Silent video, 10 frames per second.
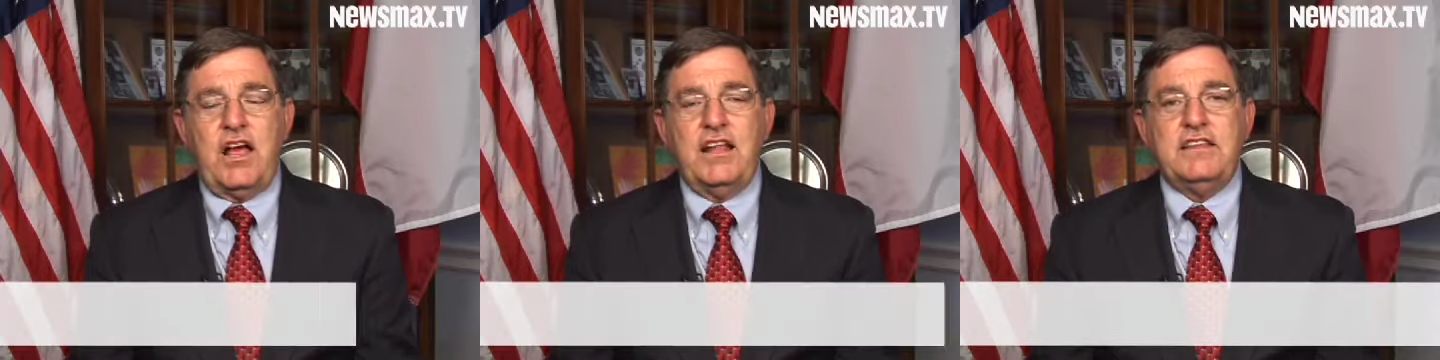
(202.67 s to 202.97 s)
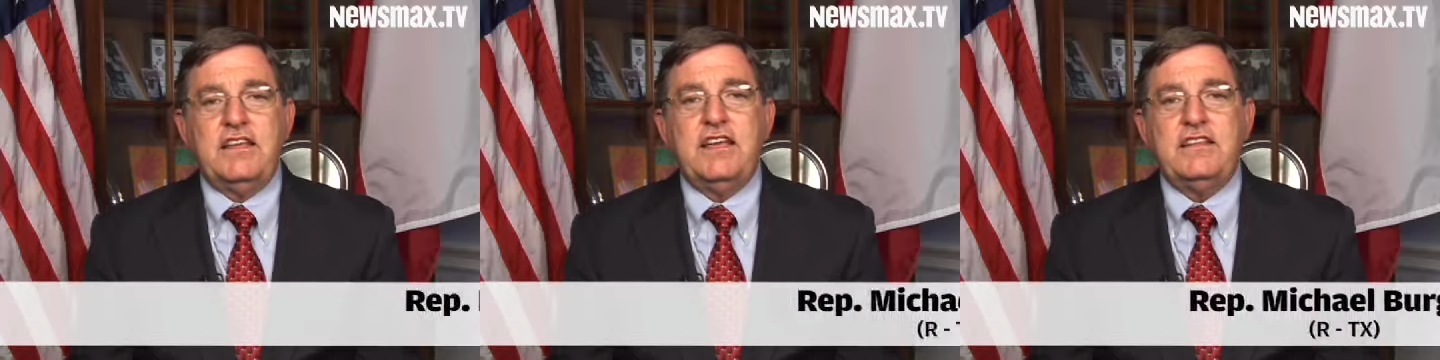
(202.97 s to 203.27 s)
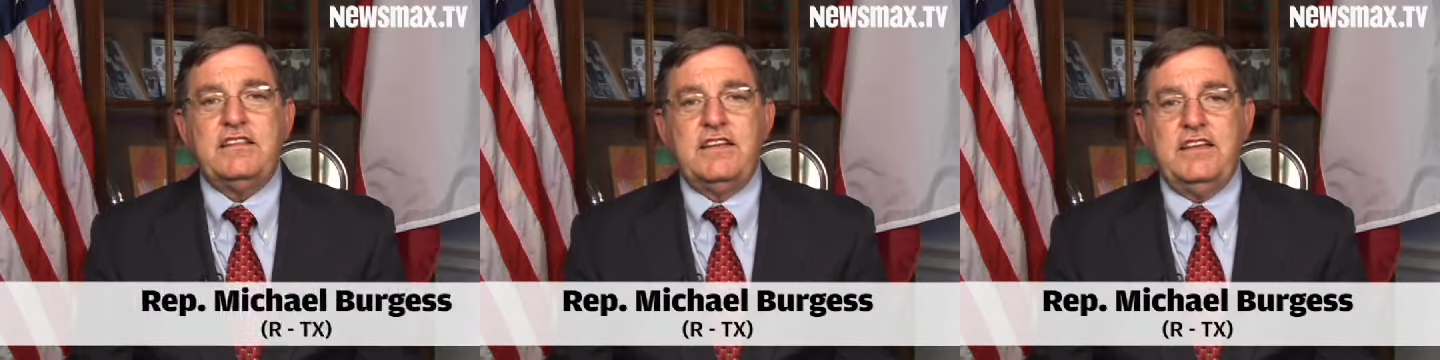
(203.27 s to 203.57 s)
I
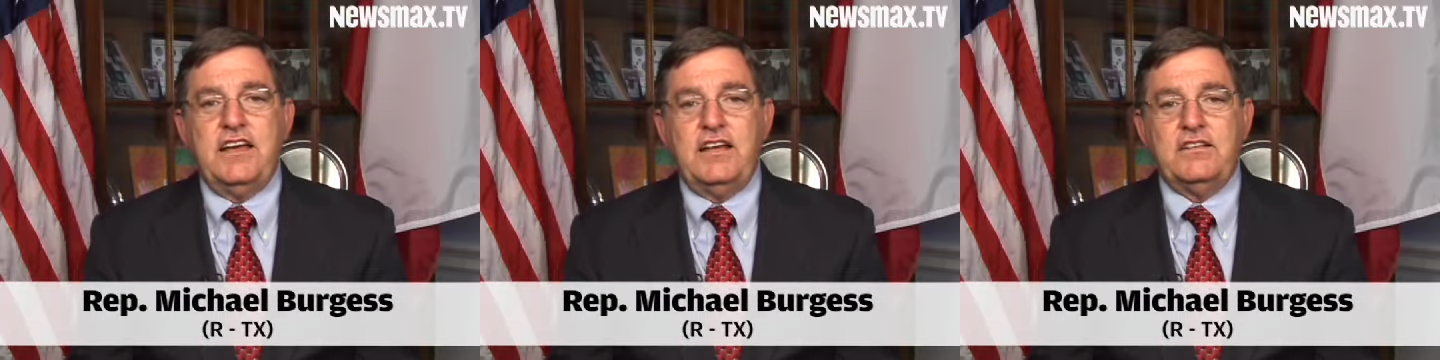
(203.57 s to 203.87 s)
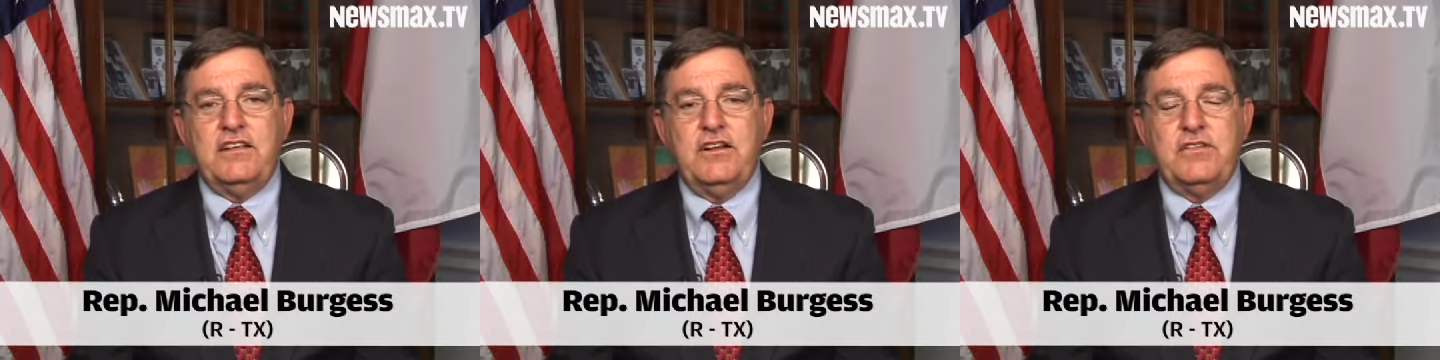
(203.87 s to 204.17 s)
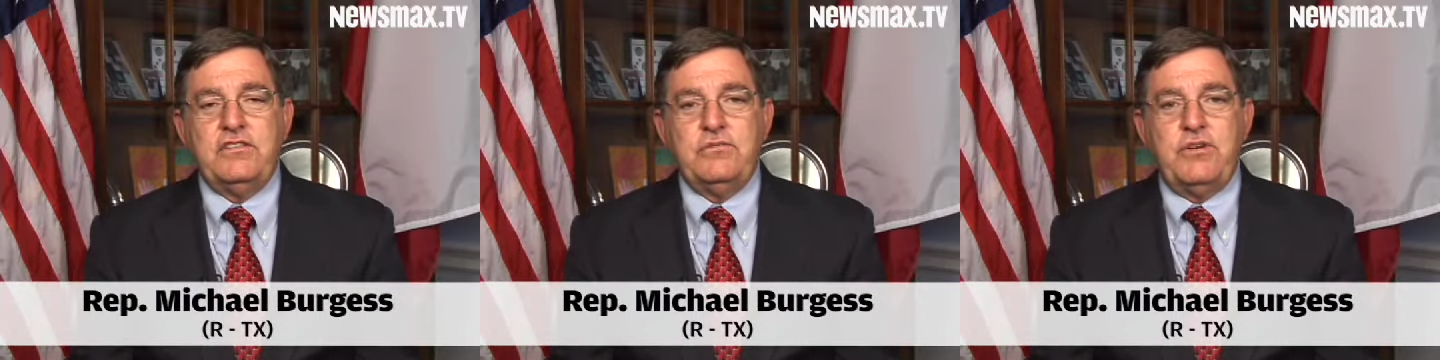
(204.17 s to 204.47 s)
think the uh, you know
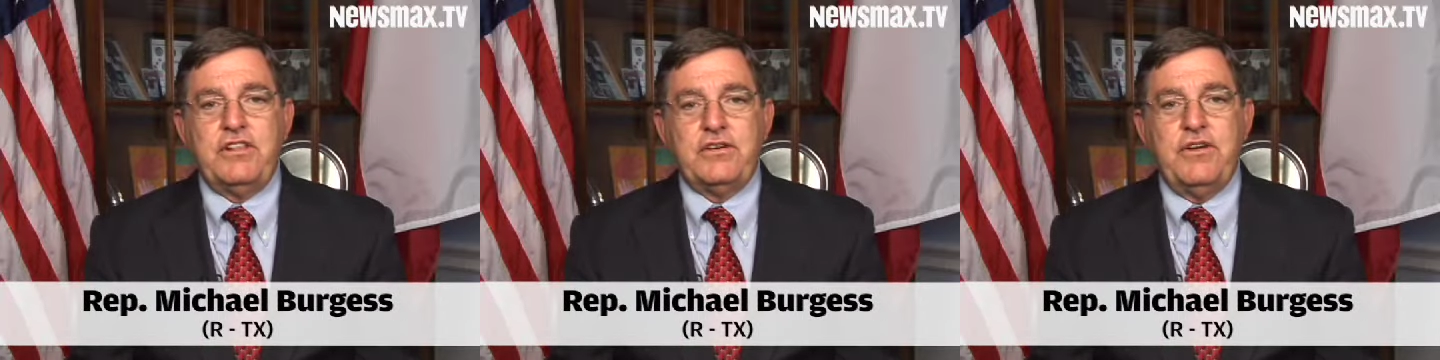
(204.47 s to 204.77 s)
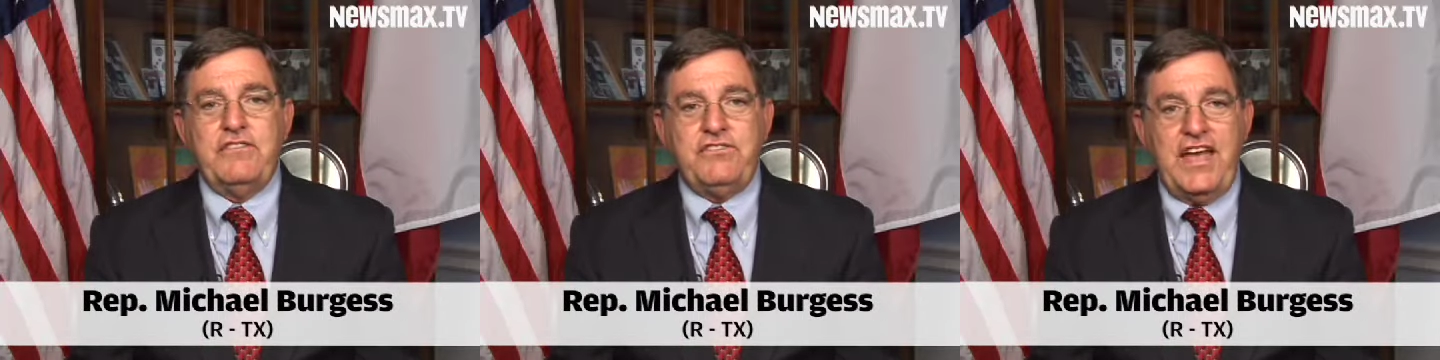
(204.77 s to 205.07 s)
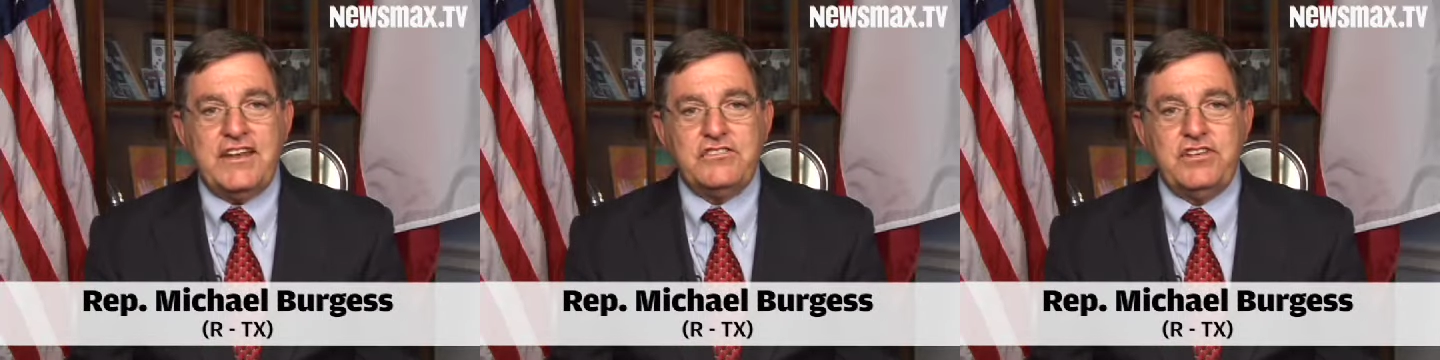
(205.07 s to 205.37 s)
this is one of the great
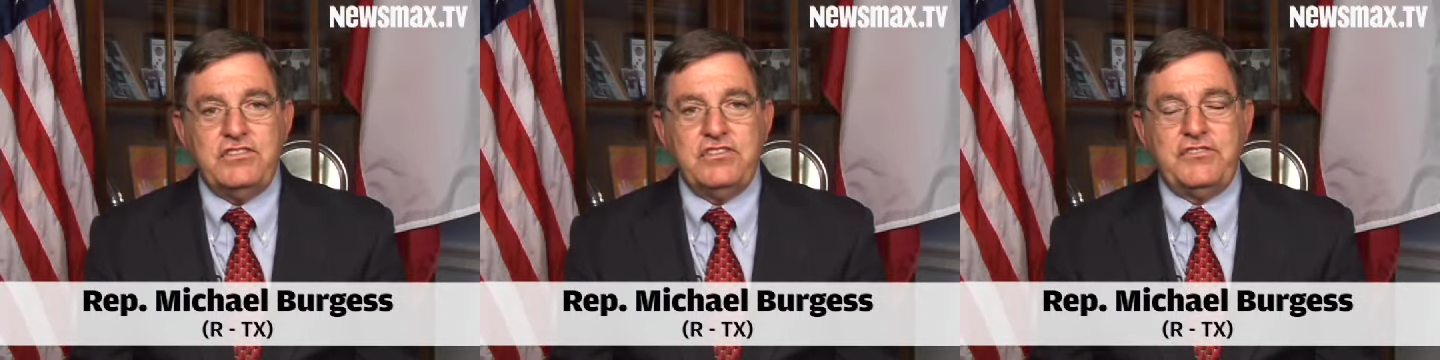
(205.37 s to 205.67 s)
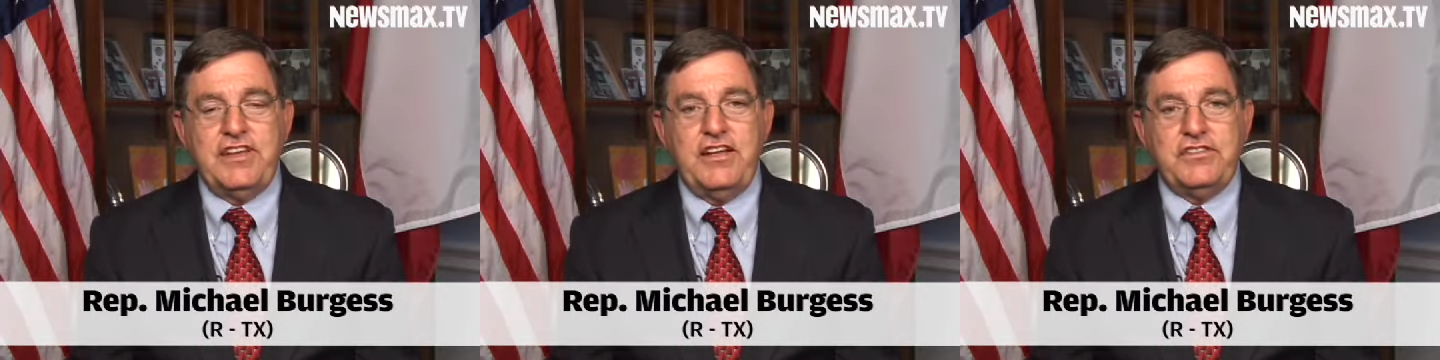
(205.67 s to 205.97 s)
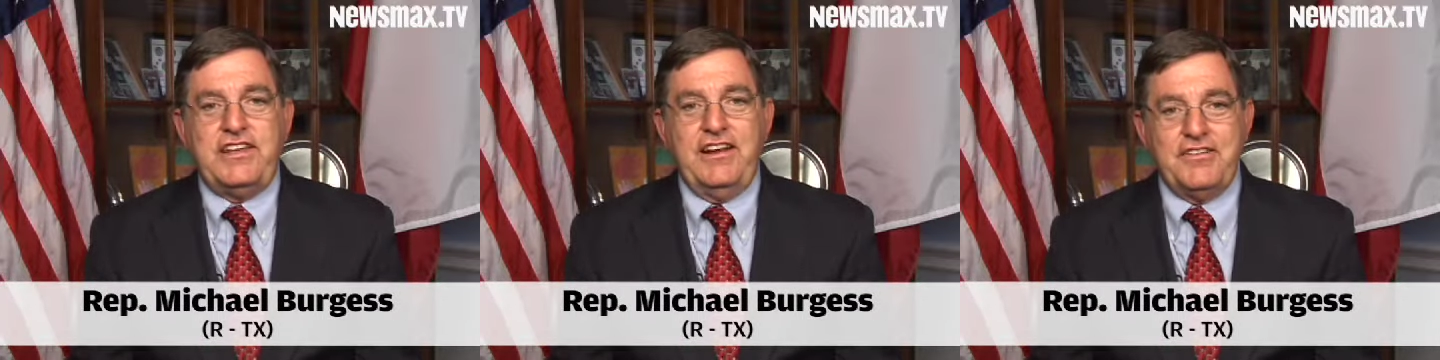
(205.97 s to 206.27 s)
fantasies of the
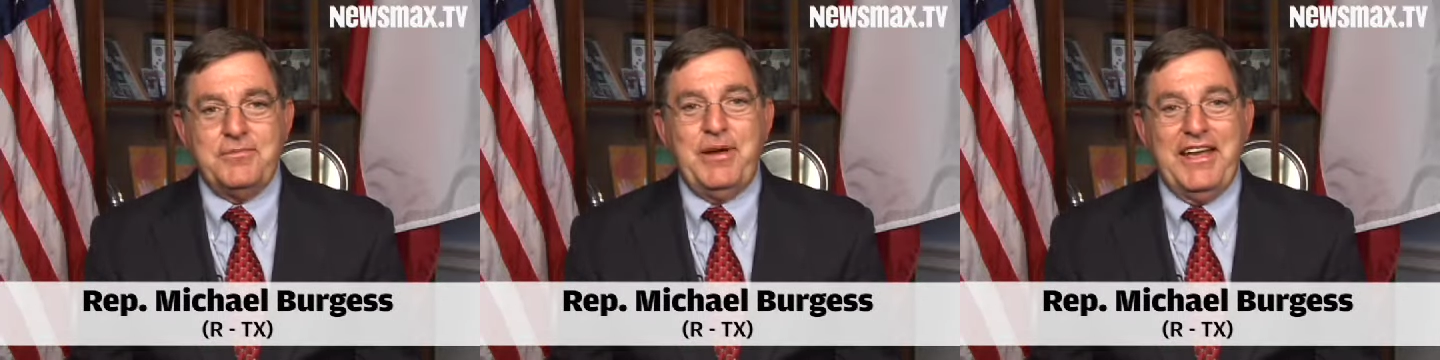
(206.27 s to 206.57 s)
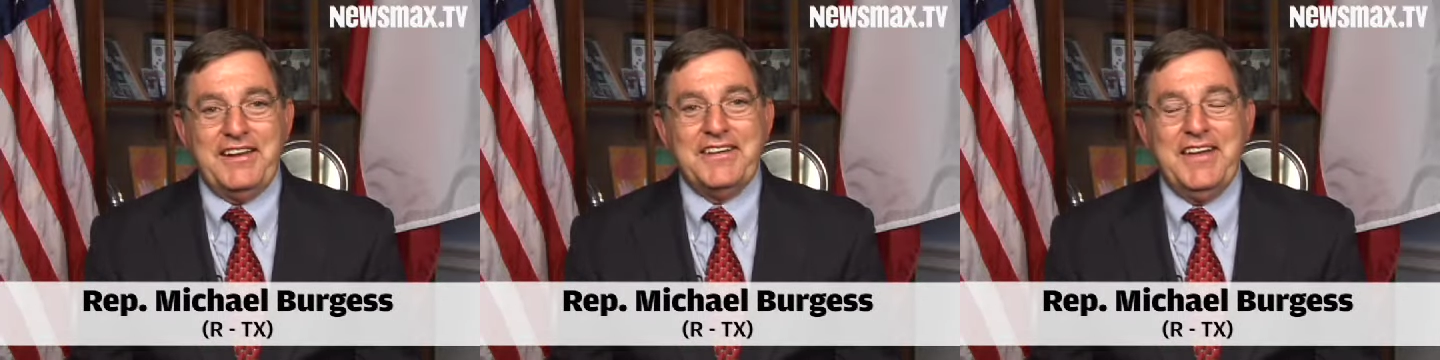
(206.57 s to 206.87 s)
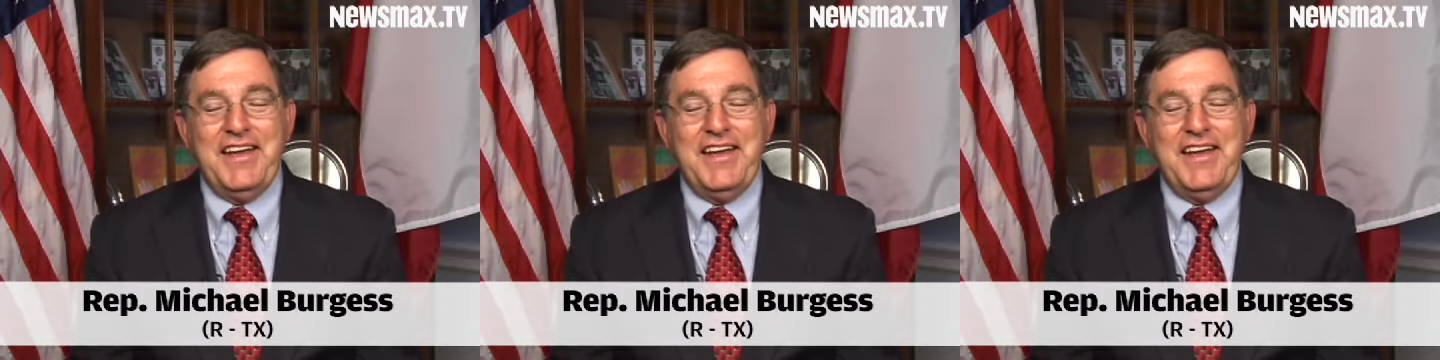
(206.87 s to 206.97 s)
healthcare debate